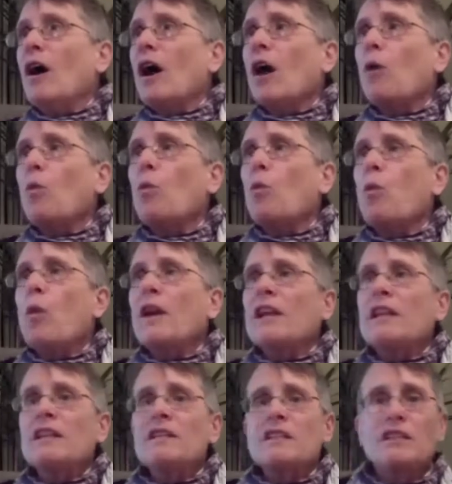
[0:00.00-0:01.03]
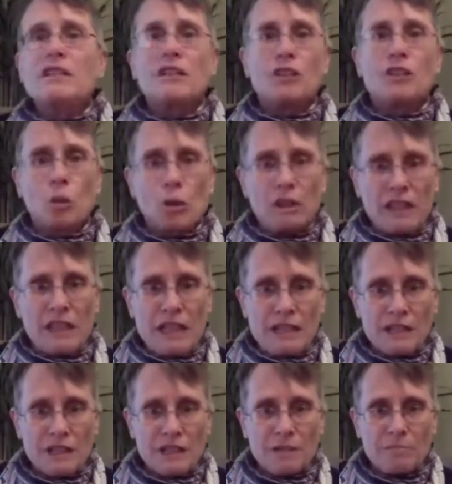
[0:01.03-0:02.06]
what it is it's a
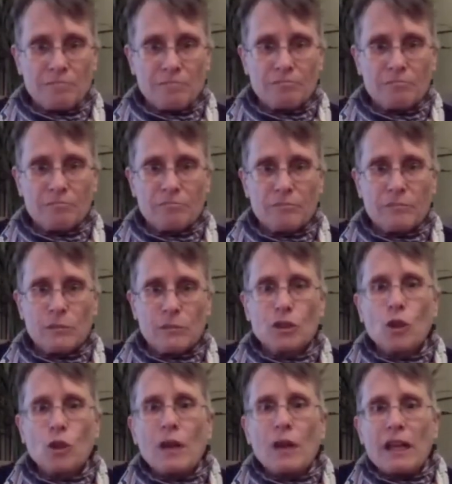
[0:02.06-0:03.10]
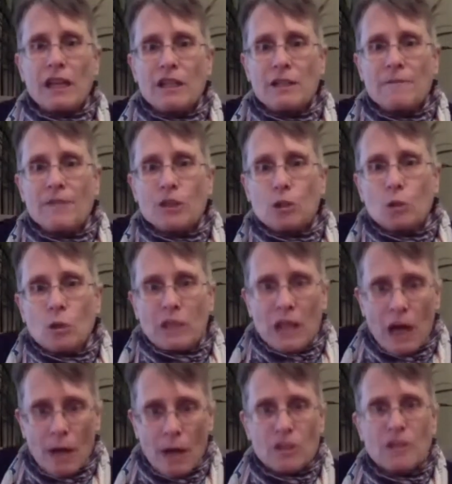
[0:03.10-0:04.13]
release. So an individual would
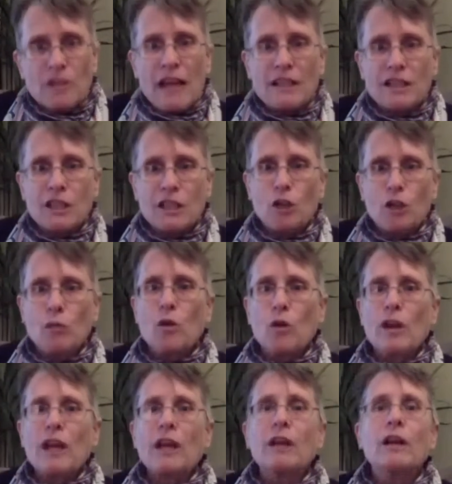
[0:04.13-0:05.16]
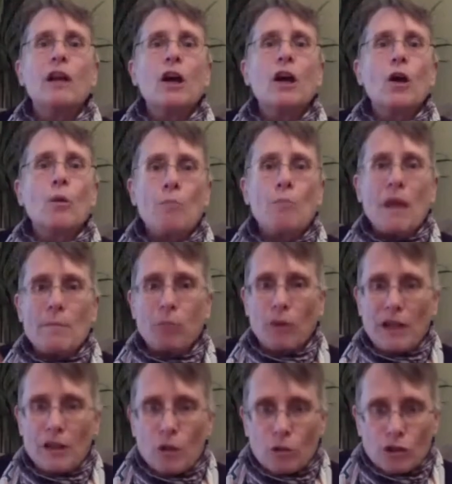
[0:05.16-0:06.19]
come to that ceremony, may
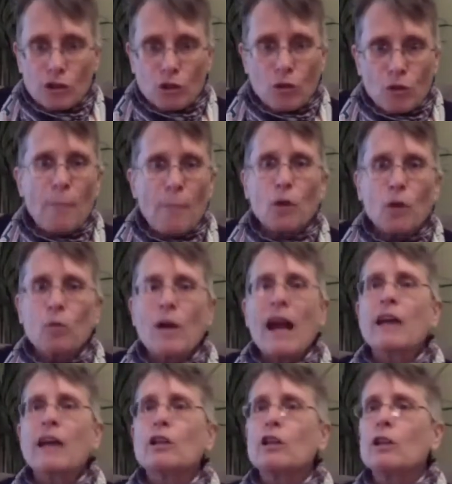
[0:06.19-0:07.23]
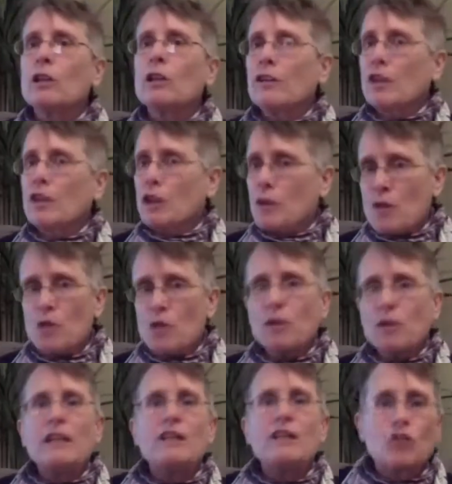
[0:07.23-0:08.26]
bring their drum or rattle, the
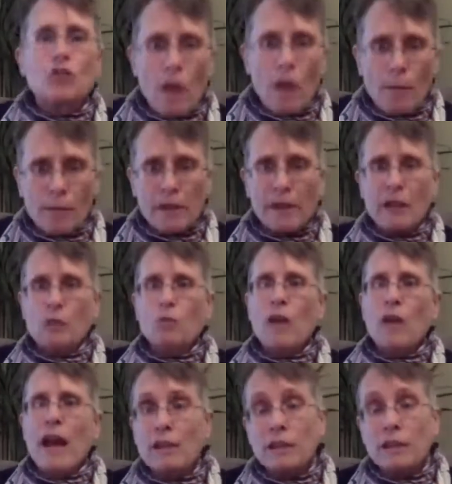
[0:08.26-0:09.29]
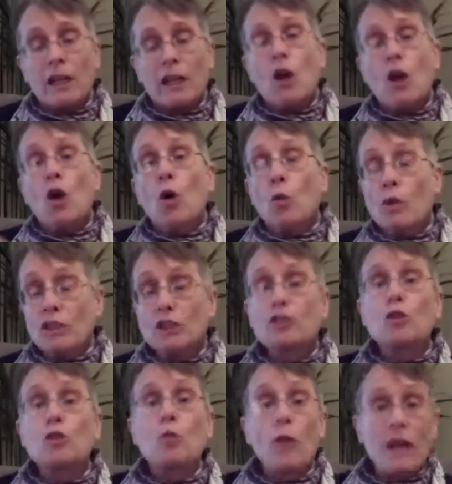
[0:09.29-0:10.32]
community's drumming and rattling, which is
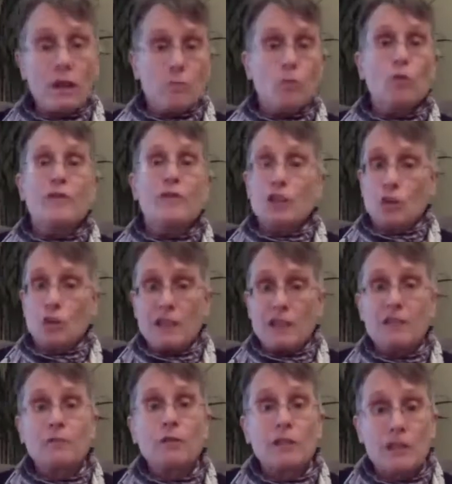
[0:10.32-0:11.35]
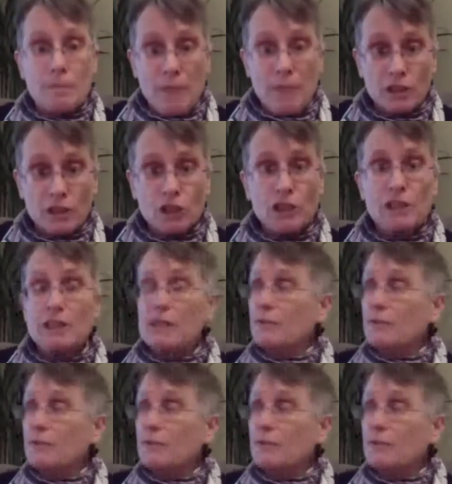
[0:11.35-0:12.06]
a way to move into a different dimension,